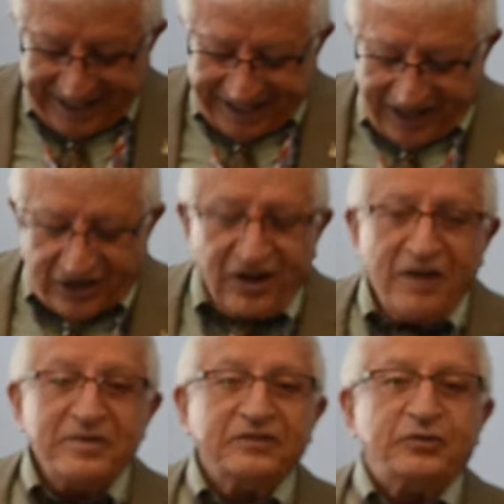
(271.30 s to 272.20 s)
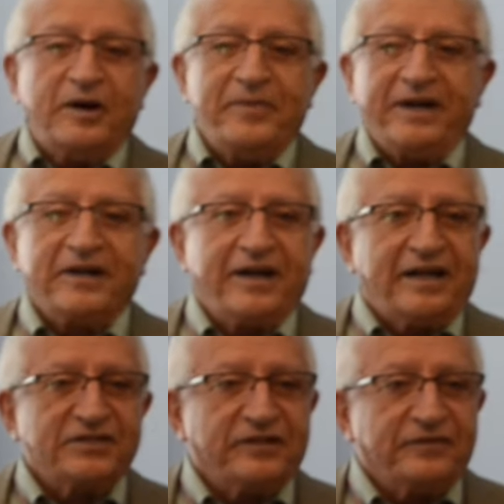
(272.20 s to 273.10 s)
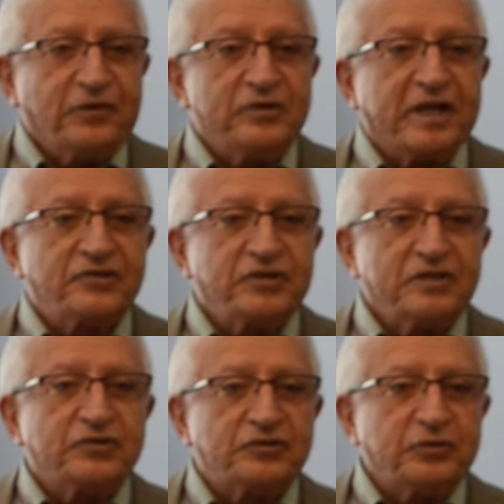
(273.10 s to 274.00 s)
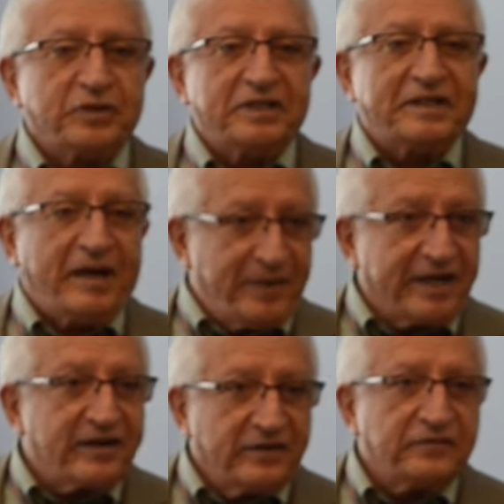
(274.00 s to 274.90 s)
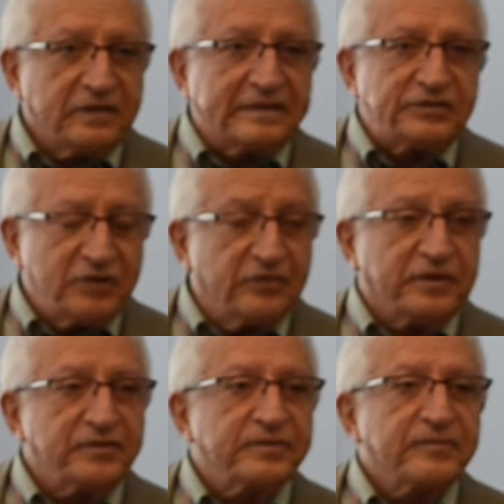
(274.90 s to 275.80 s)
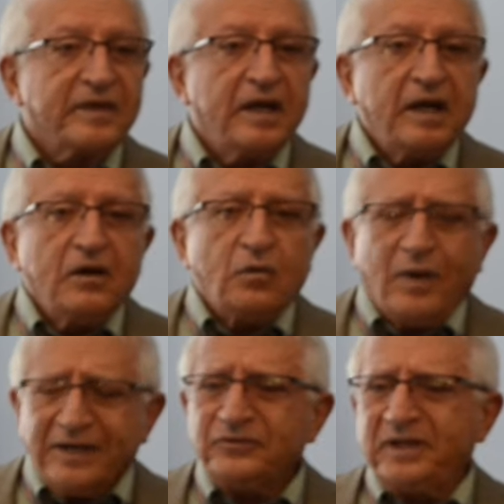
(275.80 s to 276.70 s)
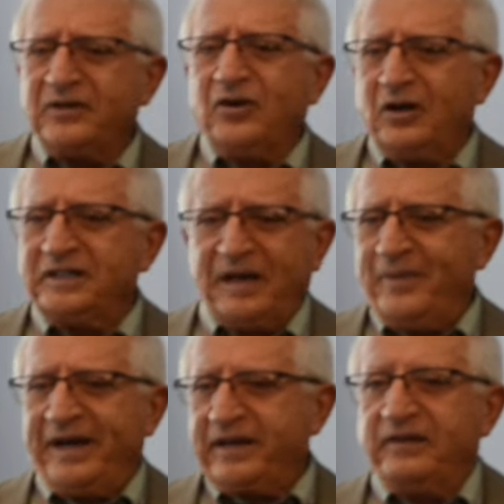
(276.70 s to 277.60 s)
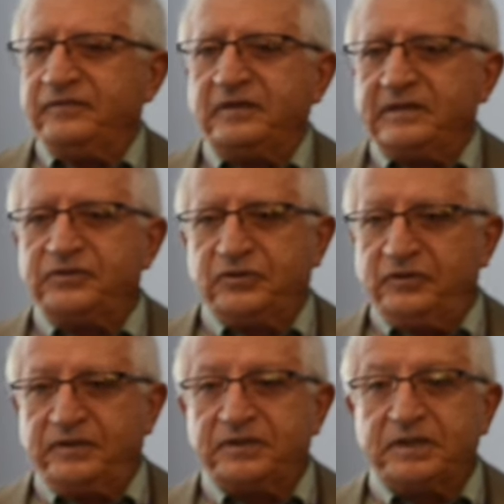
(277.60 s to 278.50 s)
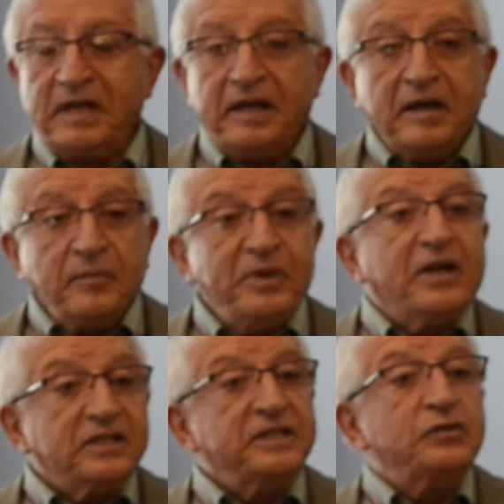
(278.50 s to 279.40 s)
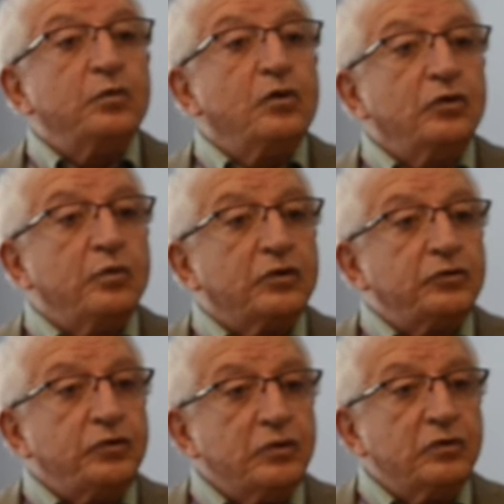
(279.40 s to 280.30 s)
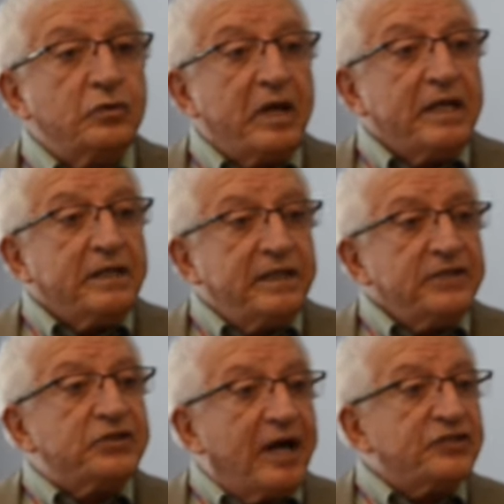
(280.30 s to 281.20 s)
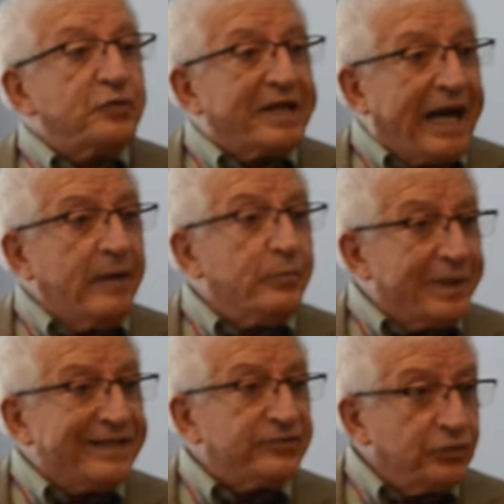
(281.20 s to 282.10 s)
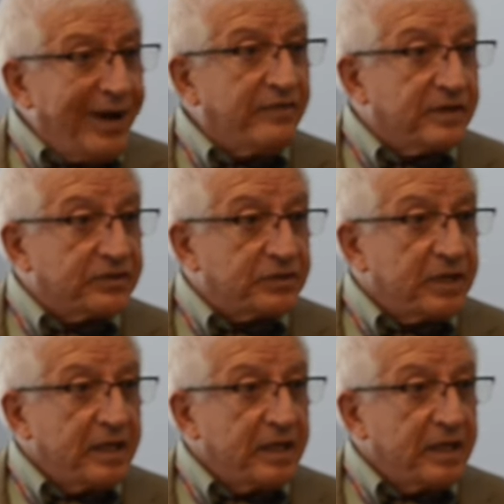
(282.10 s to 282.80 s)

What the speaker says: Now, coming to America as a foreign exchange student, American Field Service, why do they call it American Field Service? Because in the World War II, these guys were ambulance drivers.